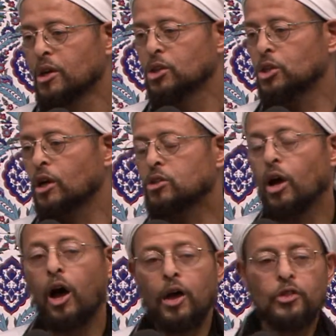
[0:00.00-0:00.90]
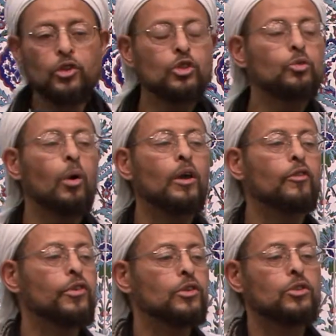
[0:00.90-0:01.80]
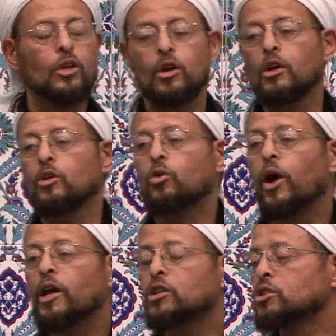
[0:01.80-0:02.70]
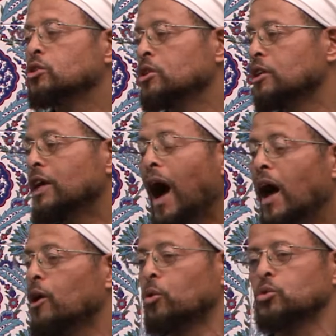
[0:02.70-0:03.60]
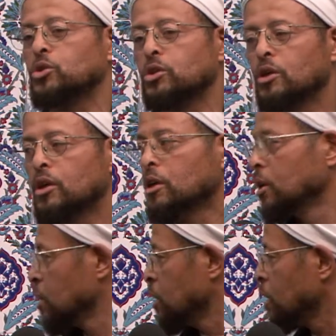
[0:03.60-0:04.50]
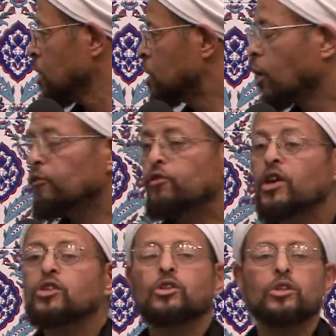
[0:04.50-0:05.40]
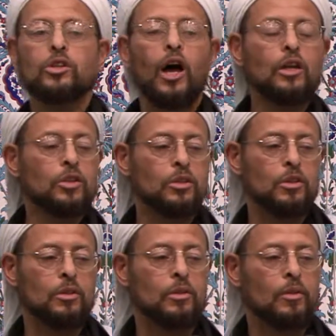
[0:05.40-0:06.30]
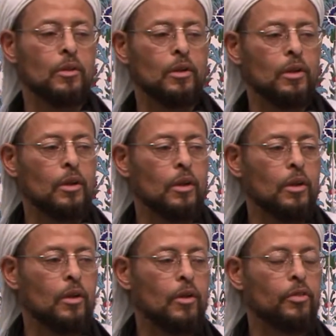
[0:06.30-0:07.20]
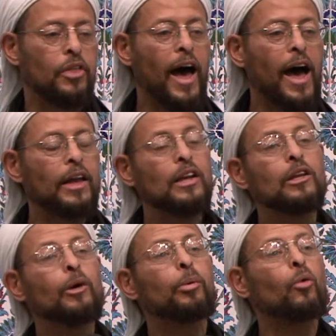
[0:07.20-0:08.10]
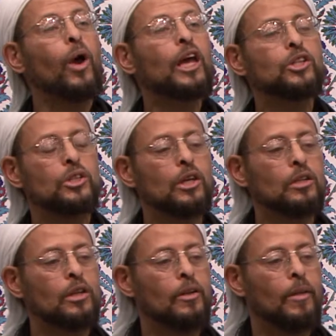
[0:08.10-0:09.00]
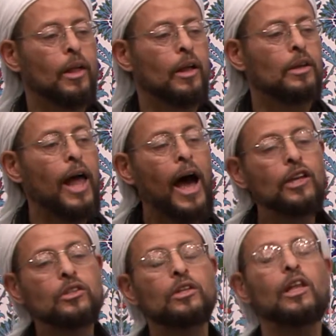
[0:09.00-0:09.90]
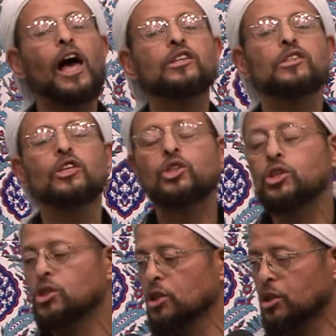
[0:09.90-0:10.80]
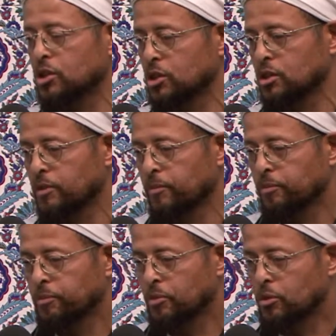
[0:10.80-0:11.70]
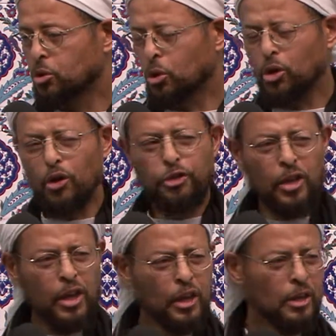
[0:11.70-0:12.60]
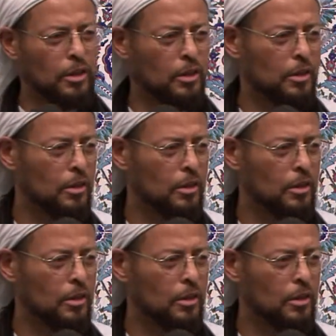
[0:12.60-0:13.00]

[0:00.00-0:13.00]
Shaitan, this is one of his greatest guiles. He convinces us that liberation lies in licentiousness. Do your thing.